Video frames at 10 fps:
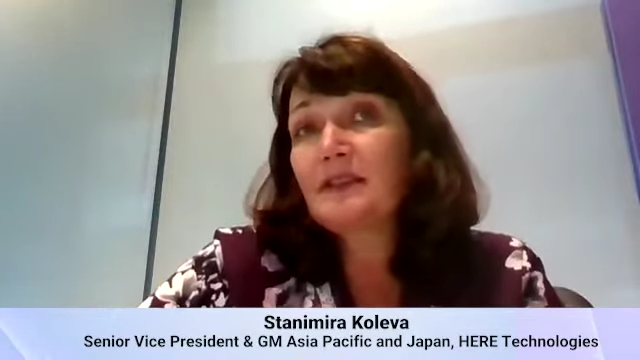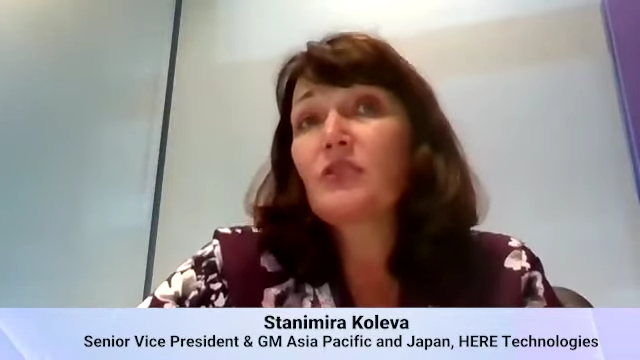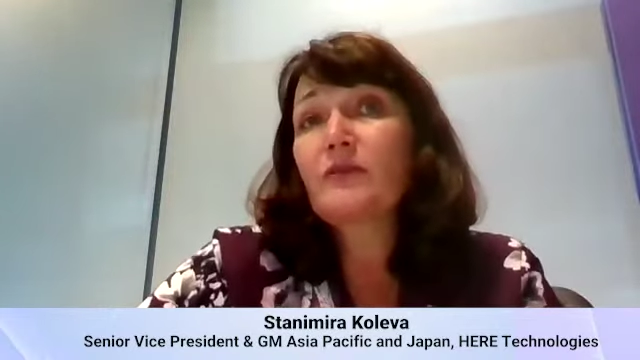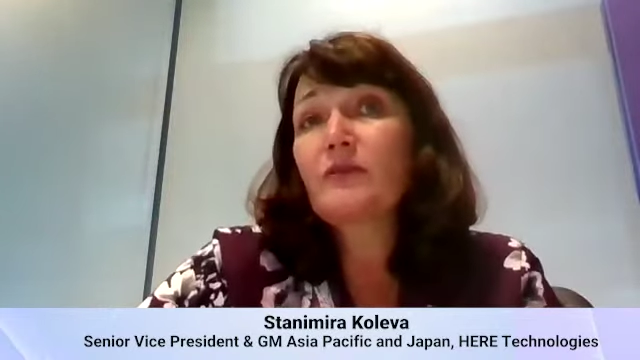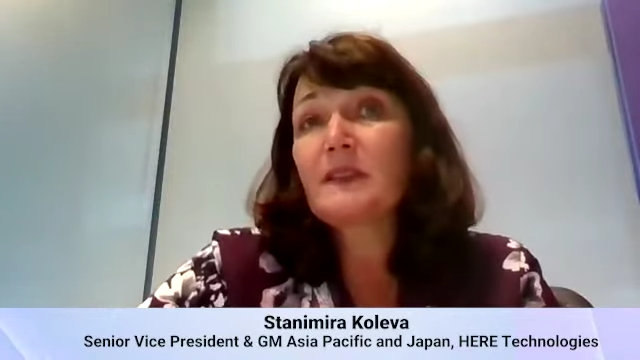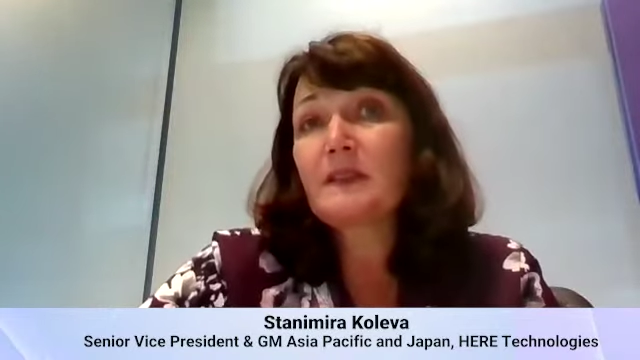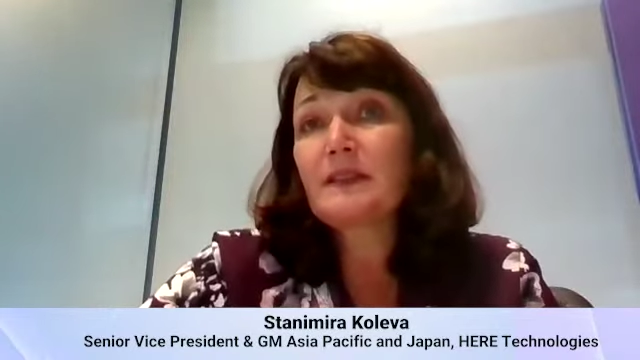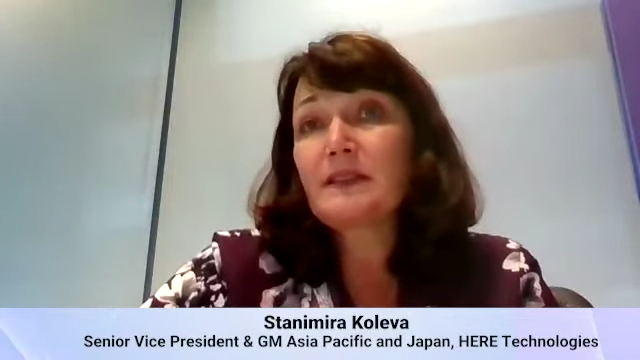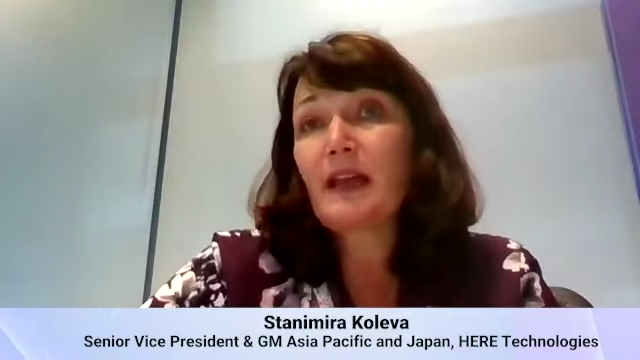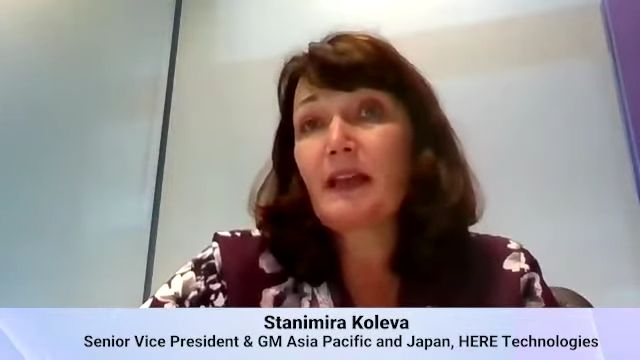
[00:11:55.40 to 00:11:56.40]

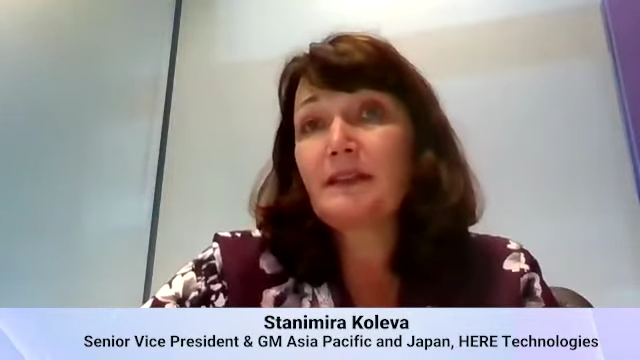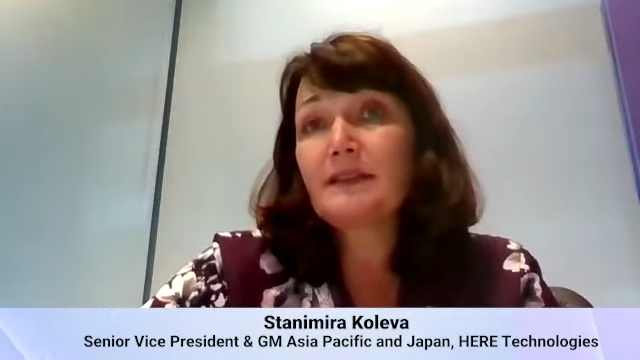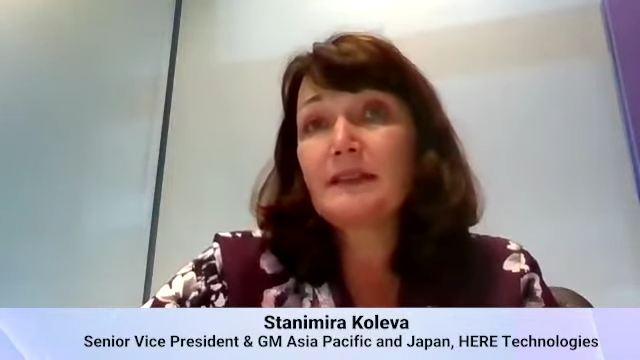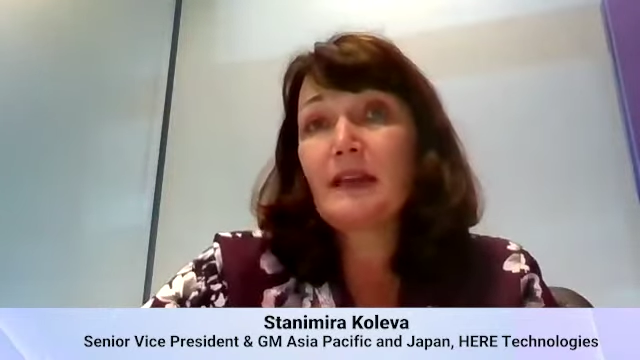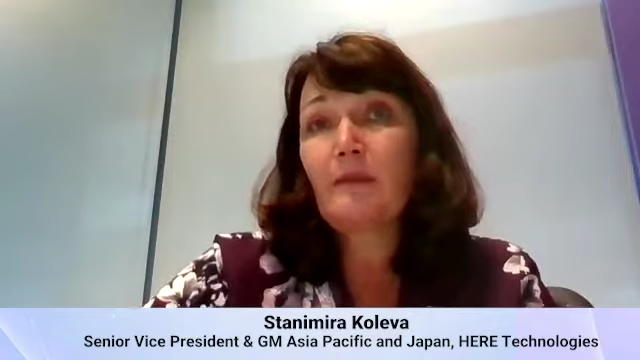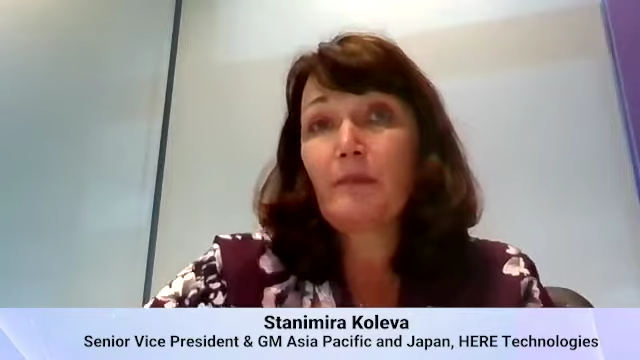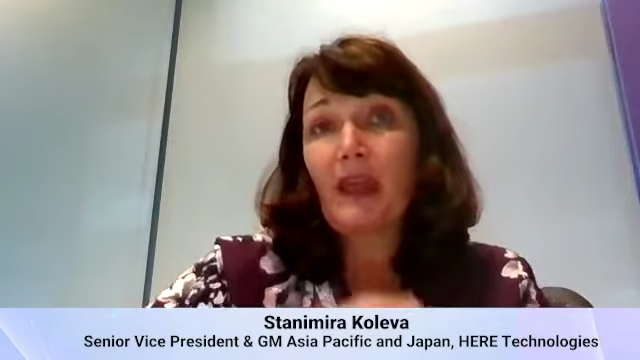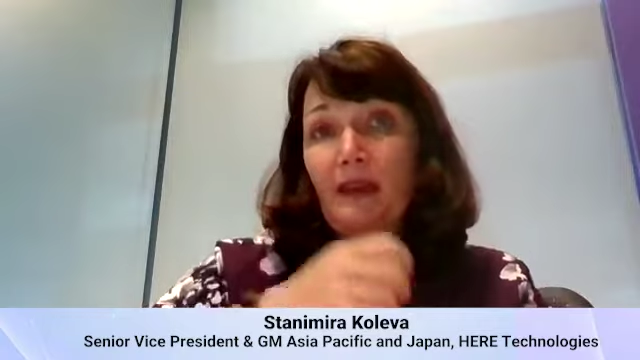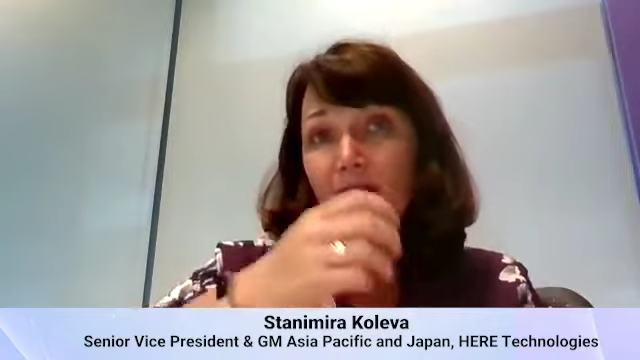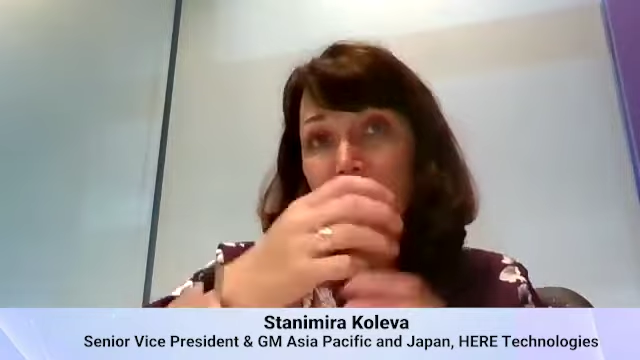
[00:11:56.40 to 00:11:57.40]
services. And
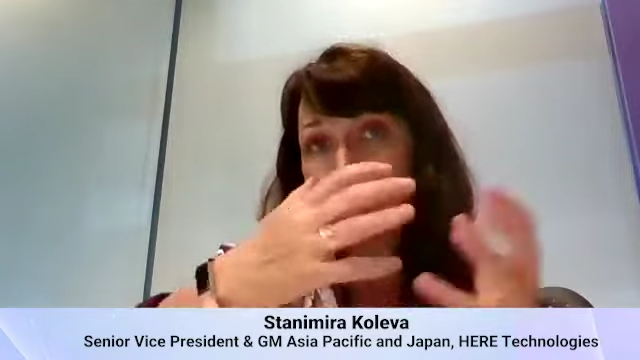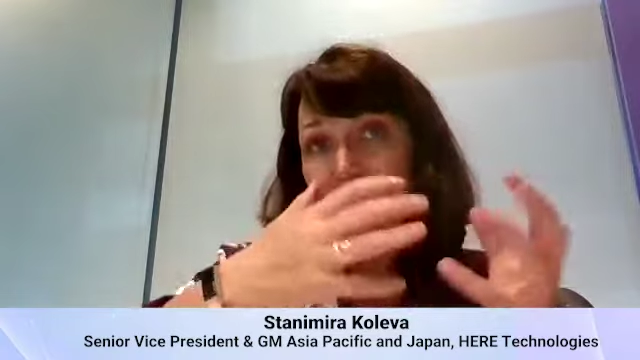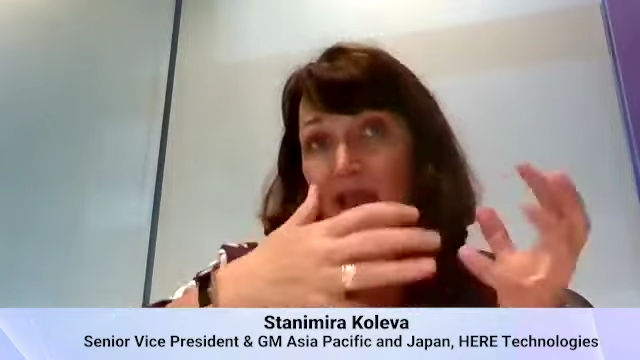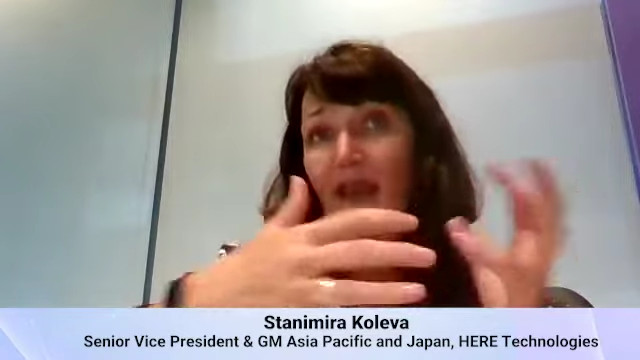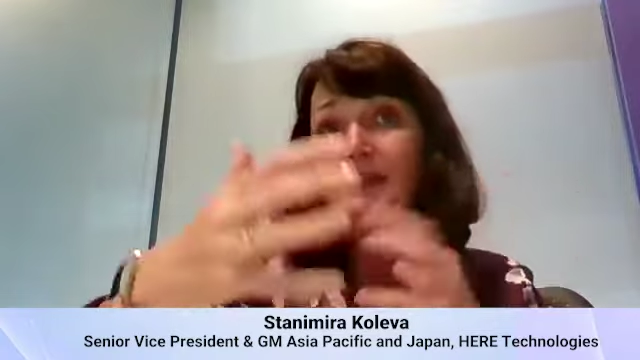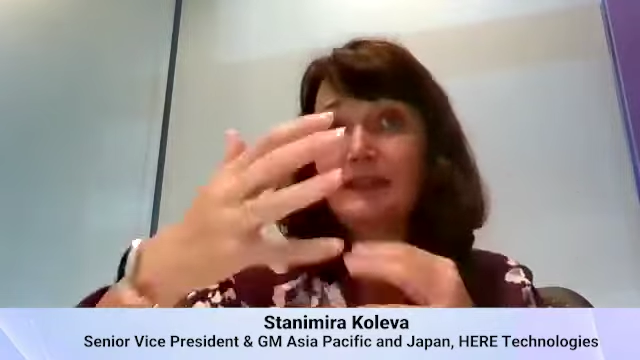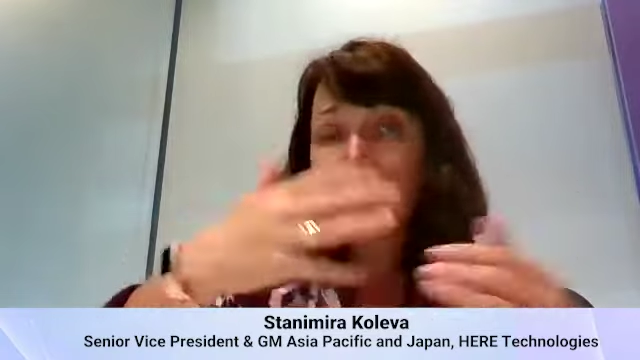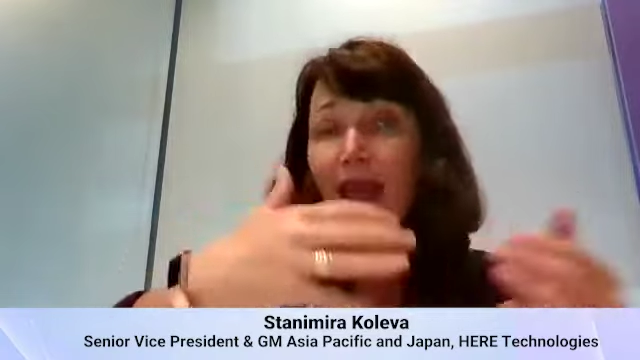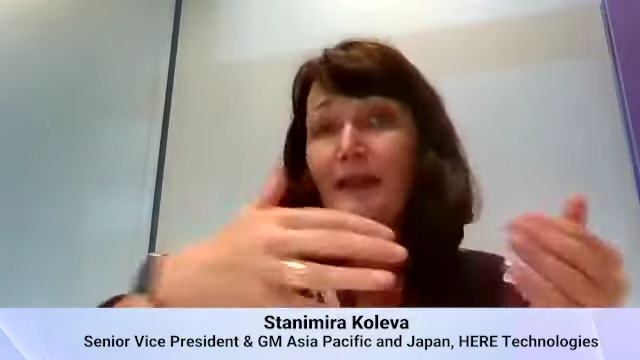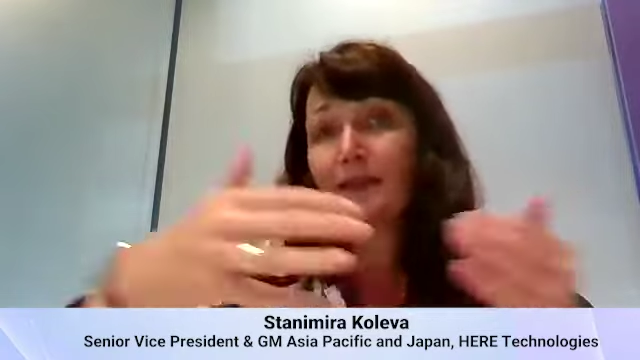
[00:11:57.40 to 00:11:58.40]
hand in
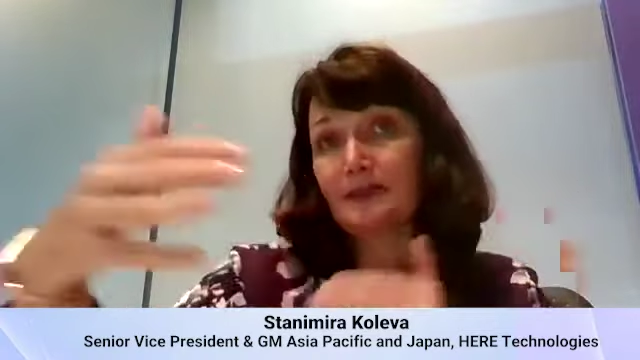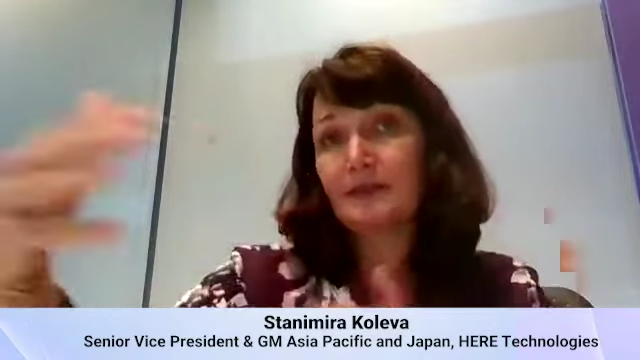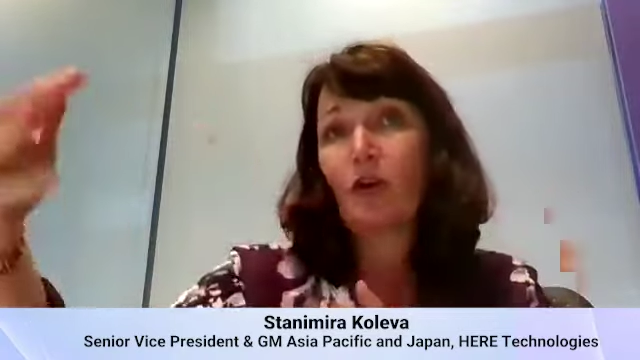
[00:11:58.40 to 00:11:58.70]
hand,